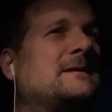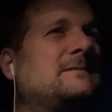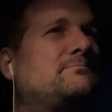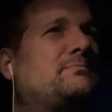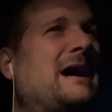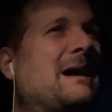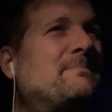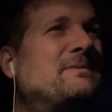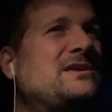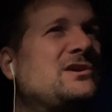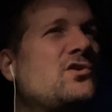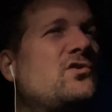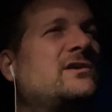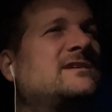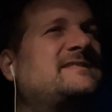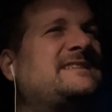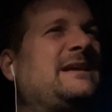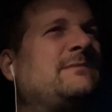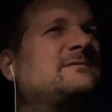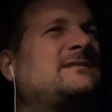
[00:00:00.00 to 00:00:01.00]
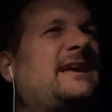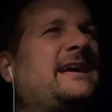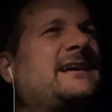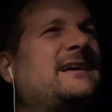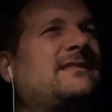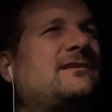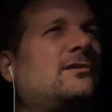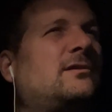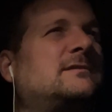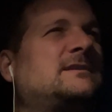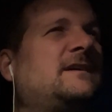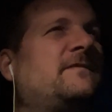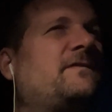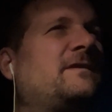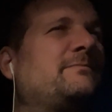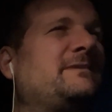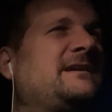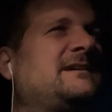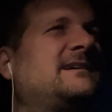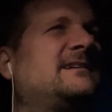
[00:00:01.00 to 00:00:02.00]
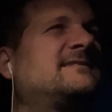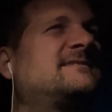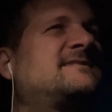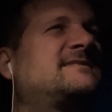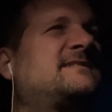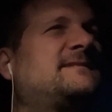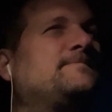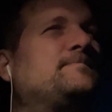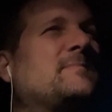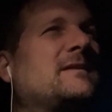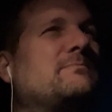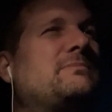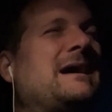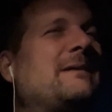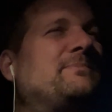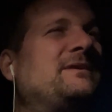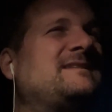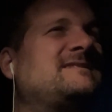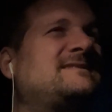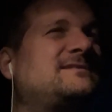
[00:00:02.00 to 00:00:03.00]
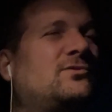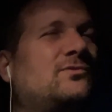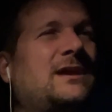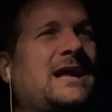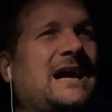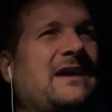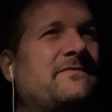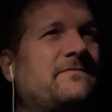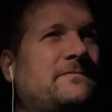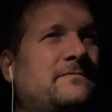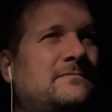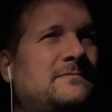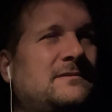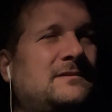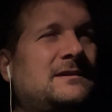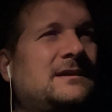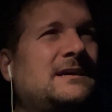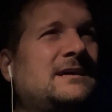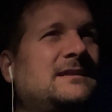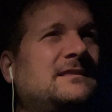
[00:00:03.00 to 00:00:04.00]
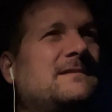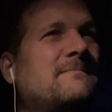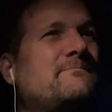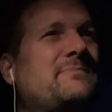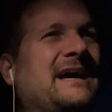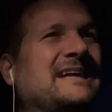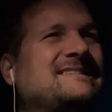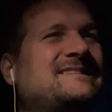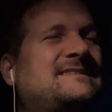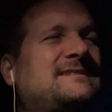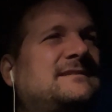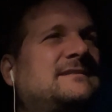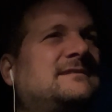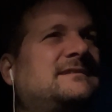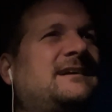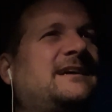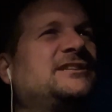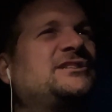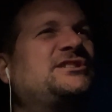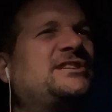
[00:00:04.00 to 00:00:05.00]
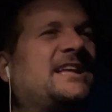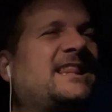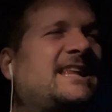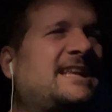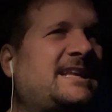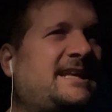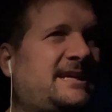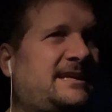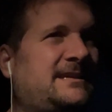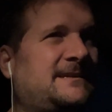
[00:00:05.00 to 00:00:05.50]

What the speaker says: Puppy yoga seems like a little different because puppies don't have the best agility.